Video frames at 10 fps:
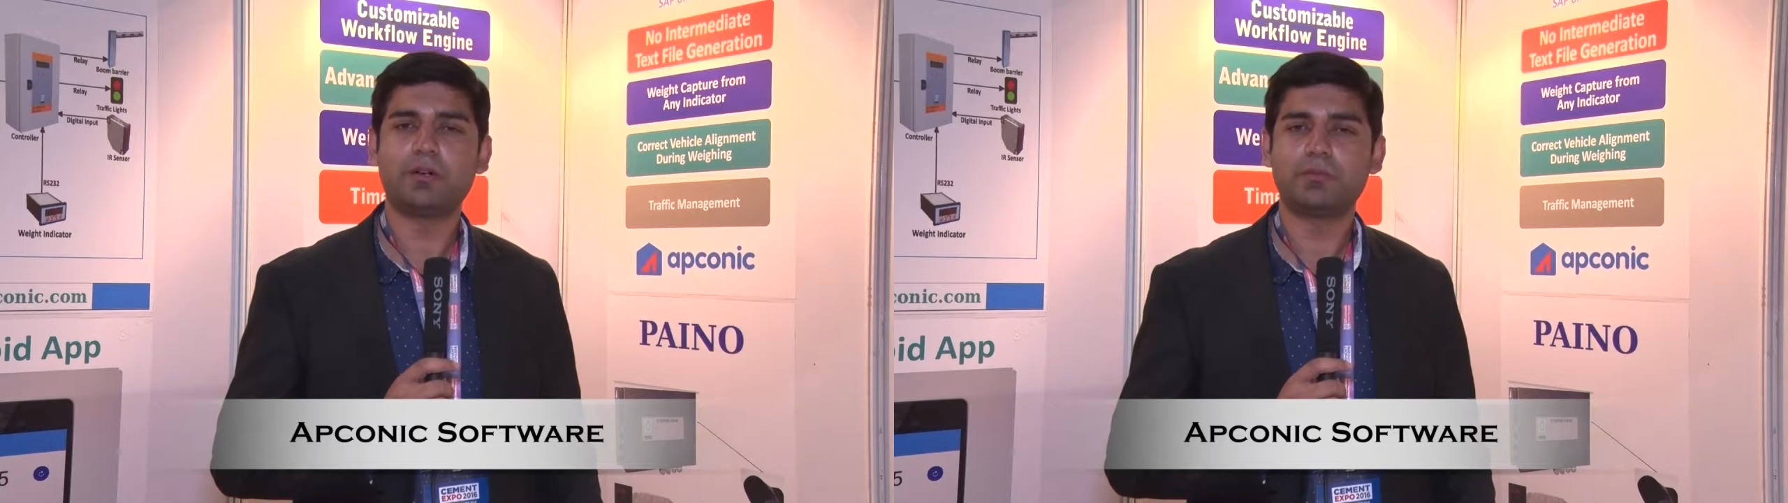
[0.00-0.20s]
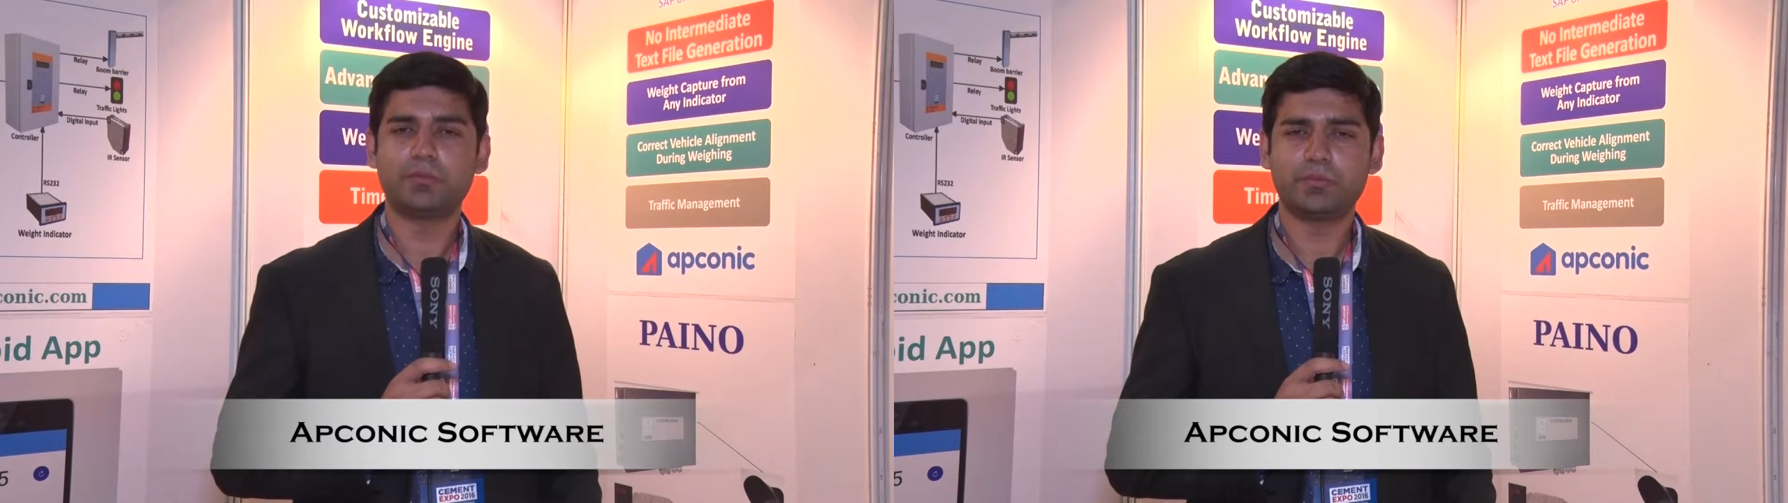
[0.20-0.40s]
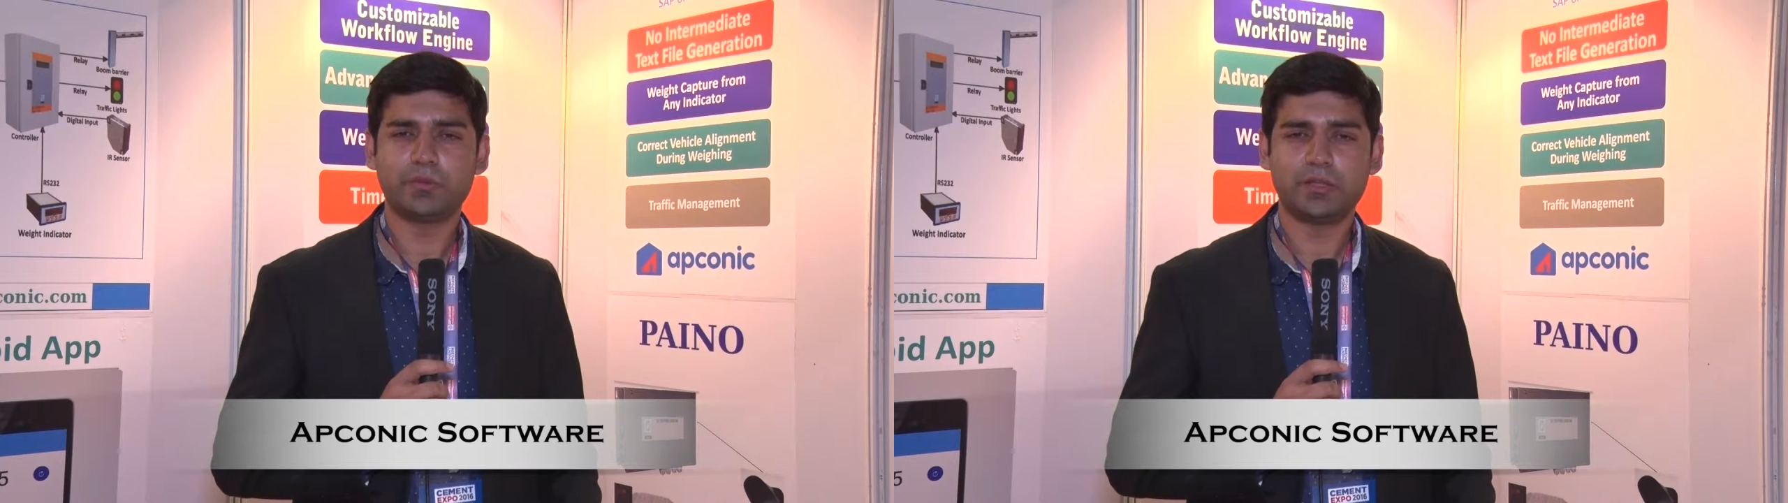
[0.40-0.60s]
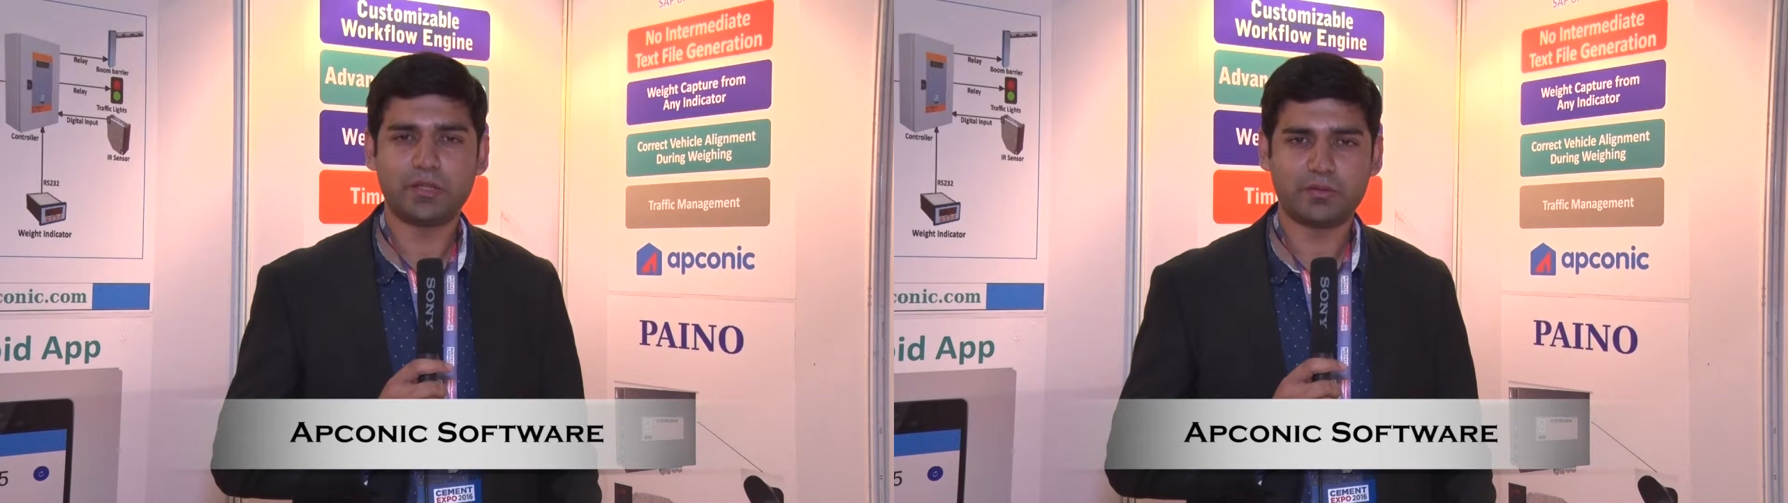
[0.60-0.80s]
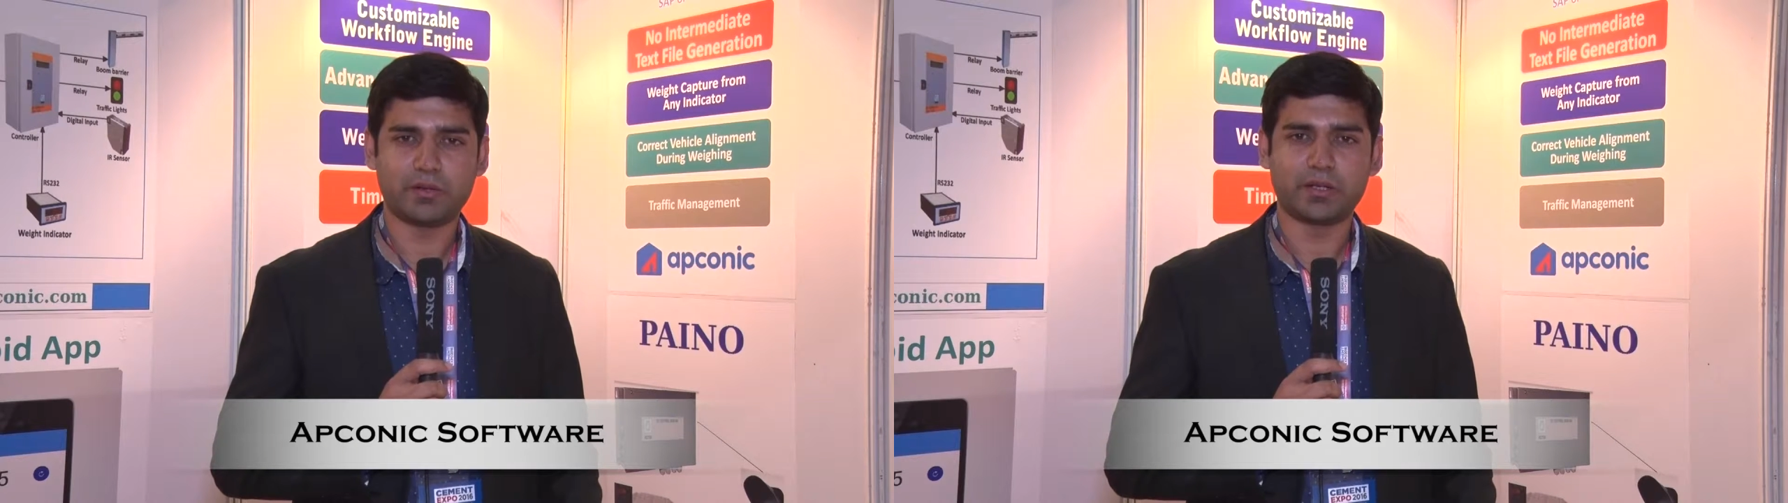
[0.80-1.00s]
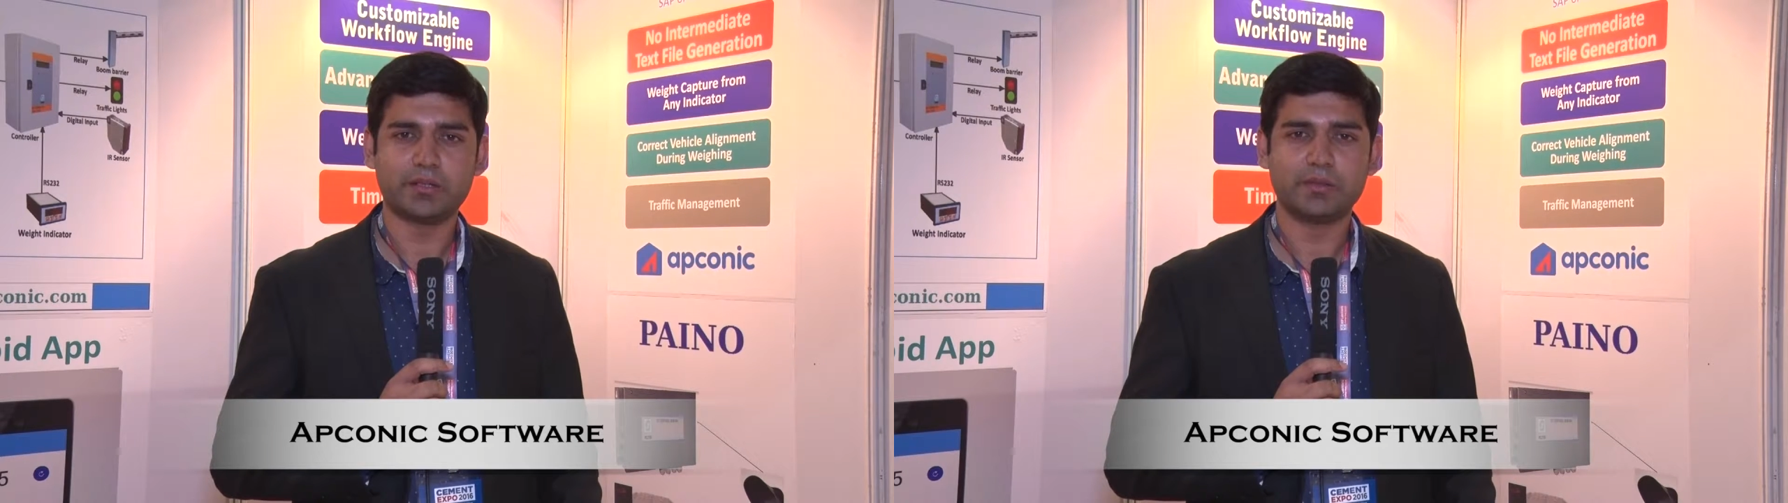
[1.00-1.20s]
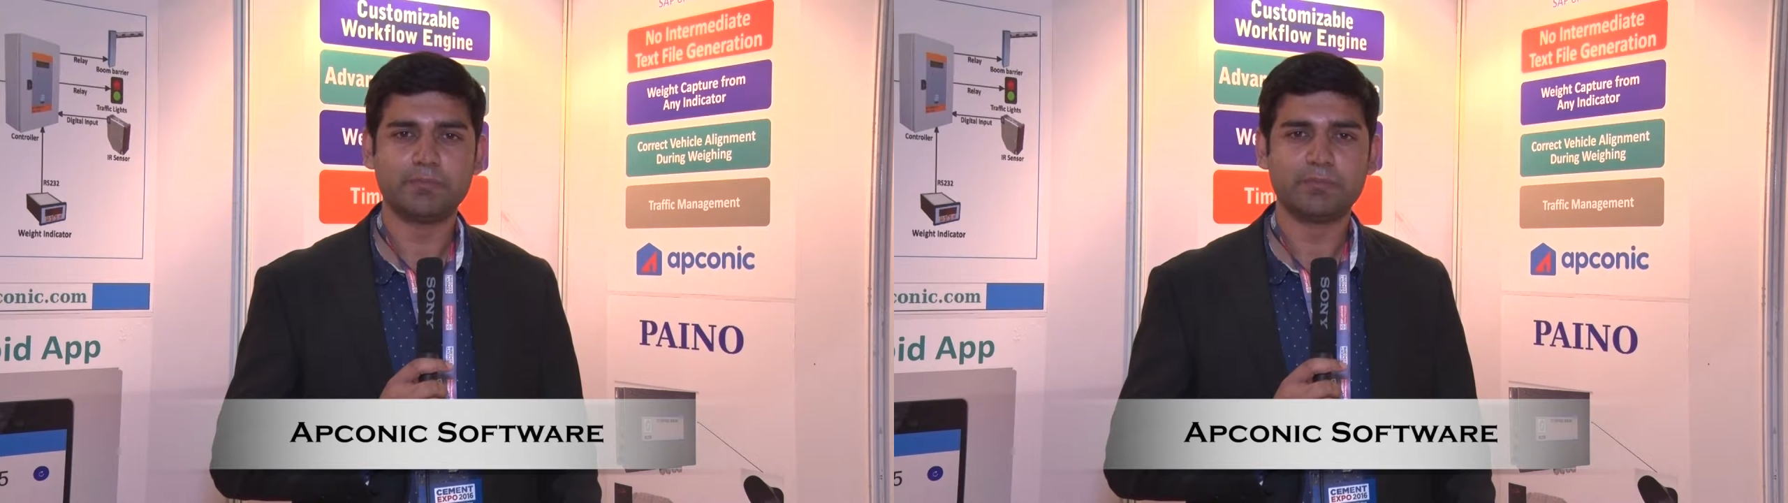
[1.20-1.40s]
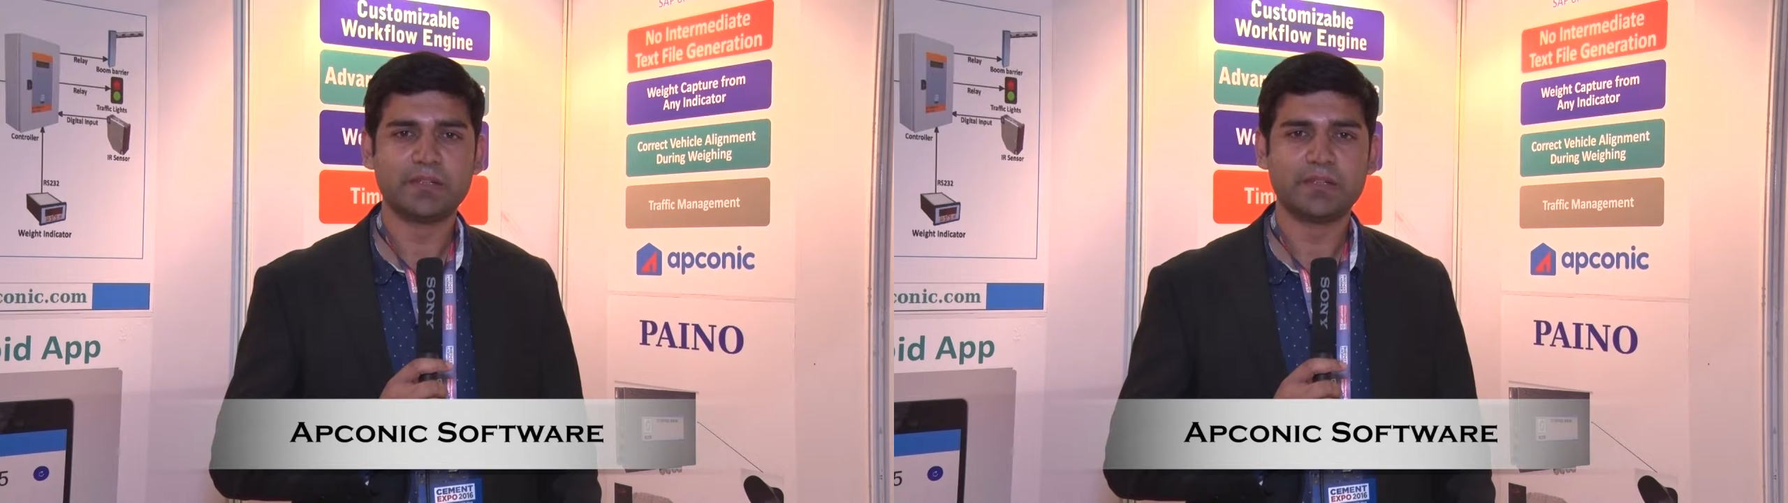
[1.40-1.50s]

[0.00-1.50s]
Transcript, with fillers: of a truck